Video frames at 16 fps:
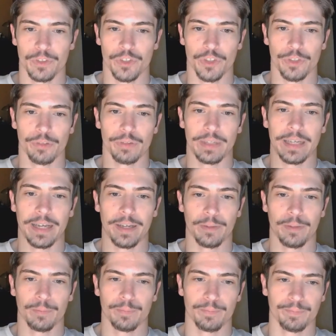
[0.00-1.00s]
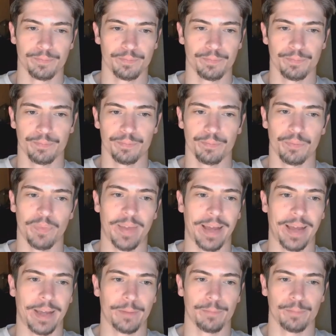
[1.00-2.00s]
you get
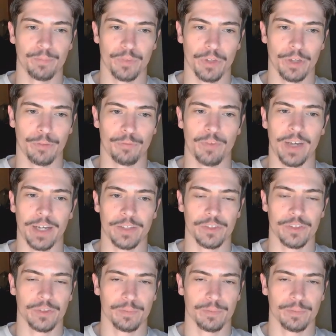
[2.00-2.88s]
that effect.